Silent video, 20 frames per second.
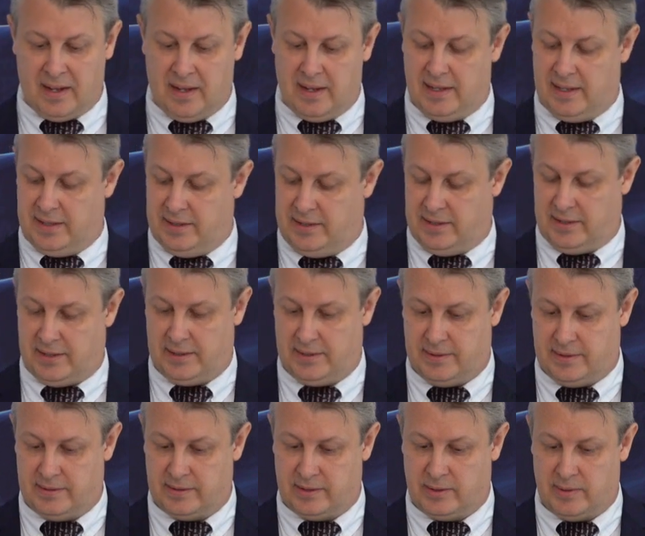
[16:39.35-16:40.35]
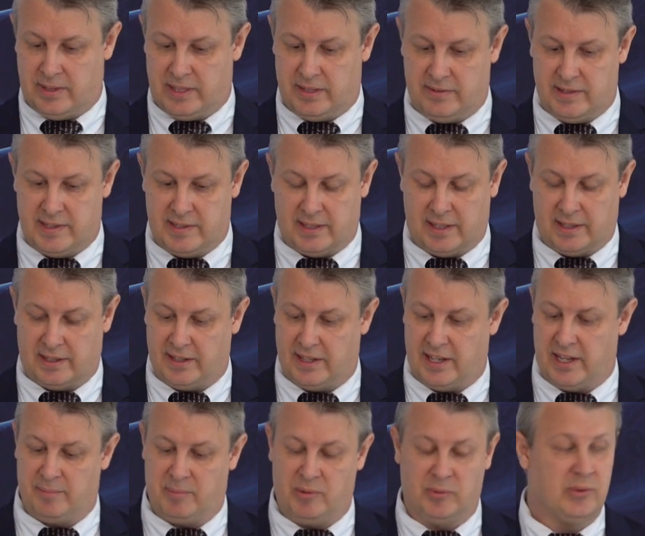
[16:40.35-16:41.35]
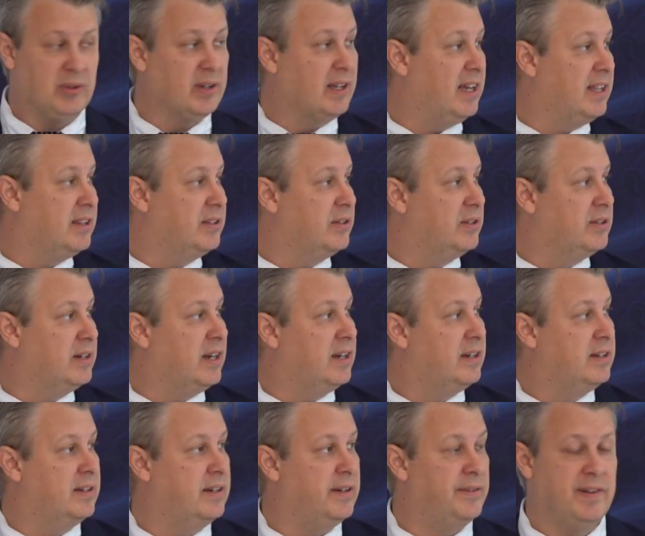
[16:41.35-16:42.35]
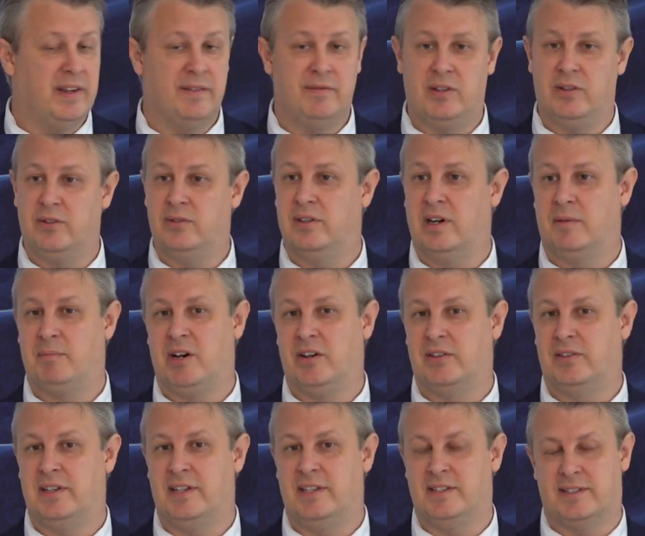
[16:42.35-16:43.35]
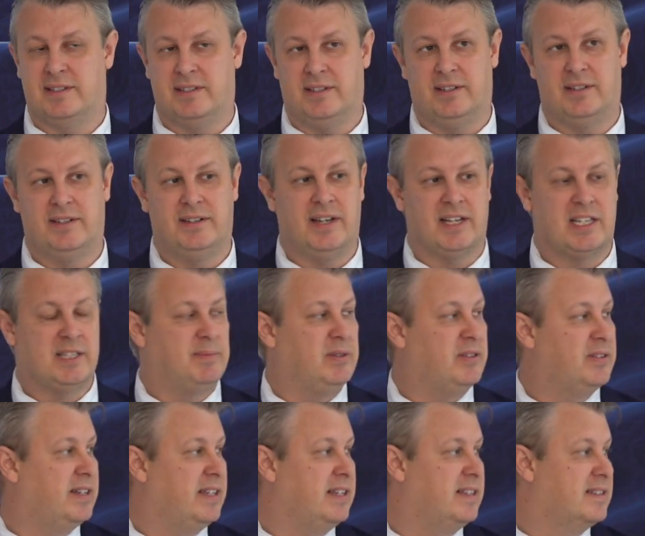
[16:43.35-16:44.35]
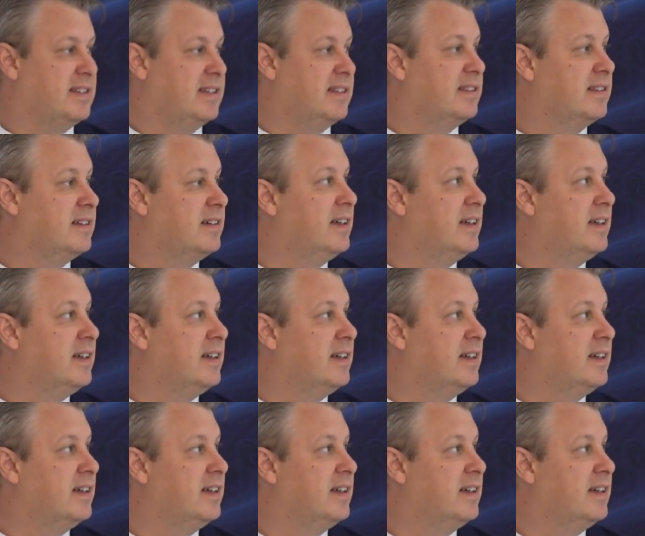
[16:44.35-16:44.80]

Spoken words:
And quite recently, he put together a review about his expertise and